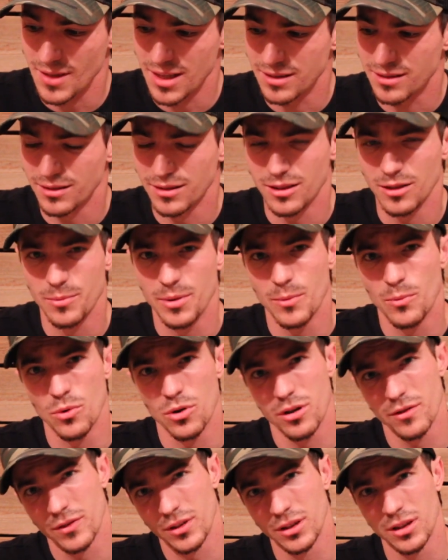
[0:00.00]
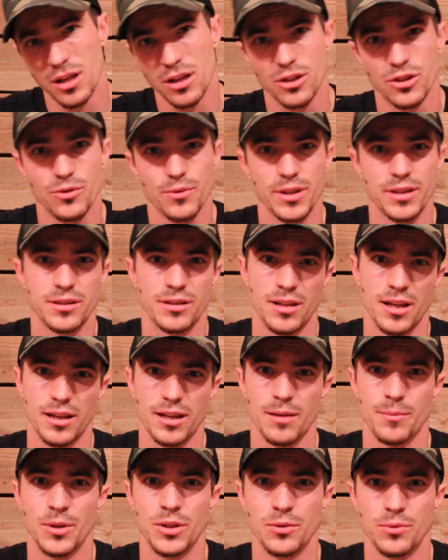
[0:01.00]
It's a little bit more of a luxury
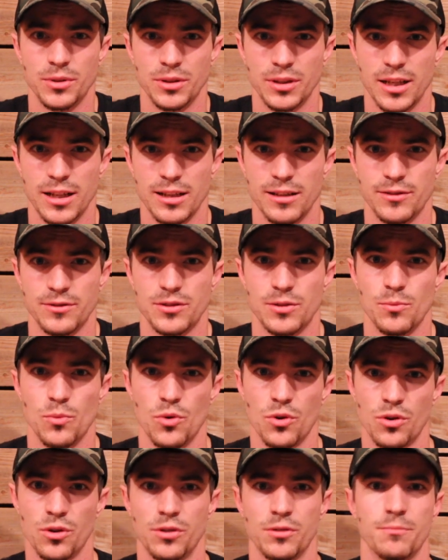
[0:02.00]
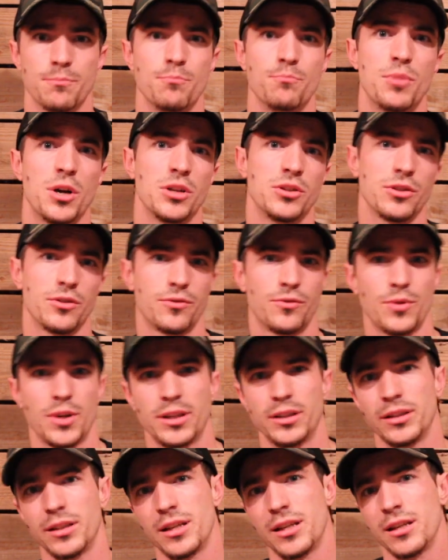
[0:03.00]
stick. I've been doing kind of some more
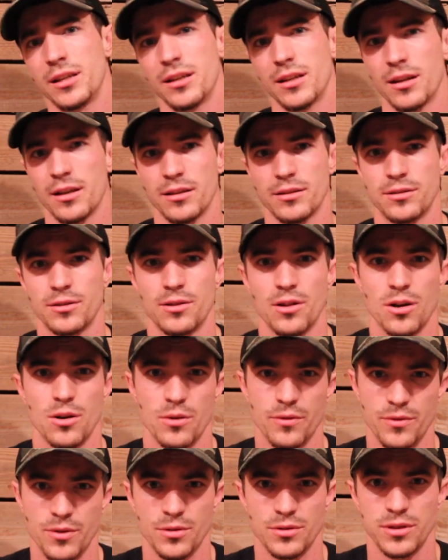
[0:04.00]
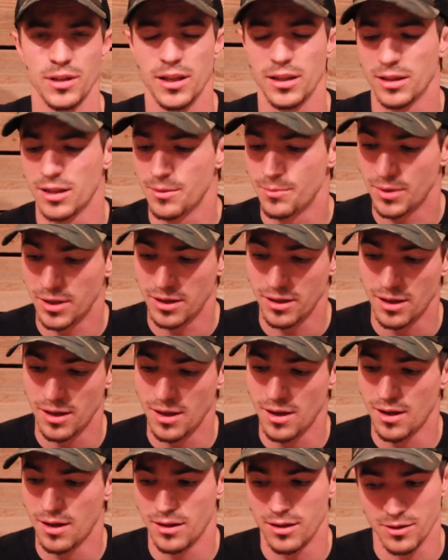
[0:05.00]
budget-friendly cigar reviews lately, but
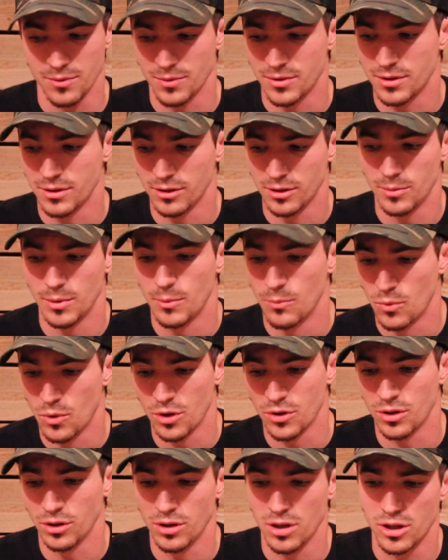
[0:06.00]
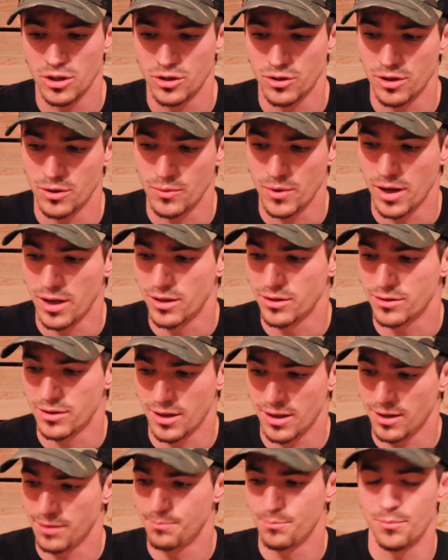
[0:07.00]
this one's a little bit more in the luxury range.
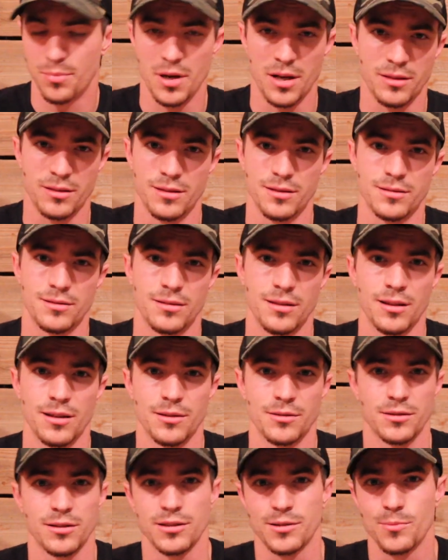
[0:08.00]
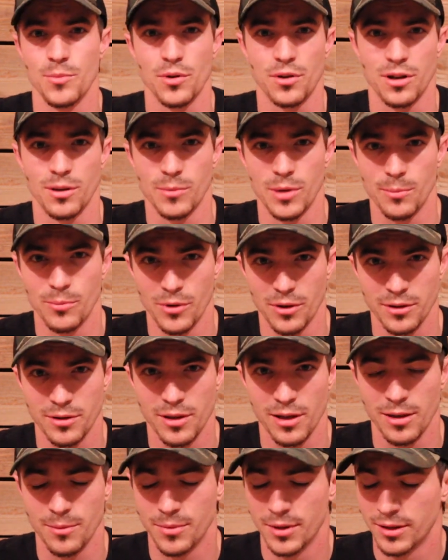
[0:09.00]
I bought this thing, I was going to smoke it on my
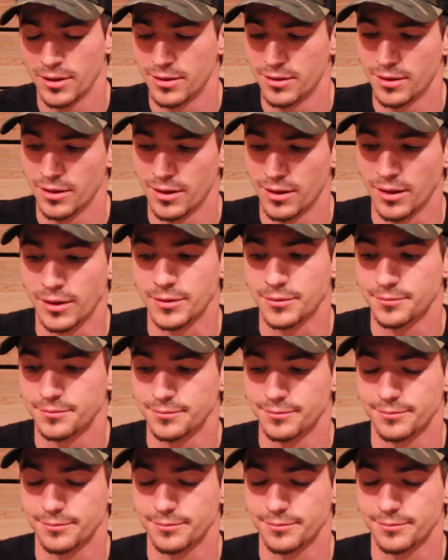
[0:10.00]
birthday, but had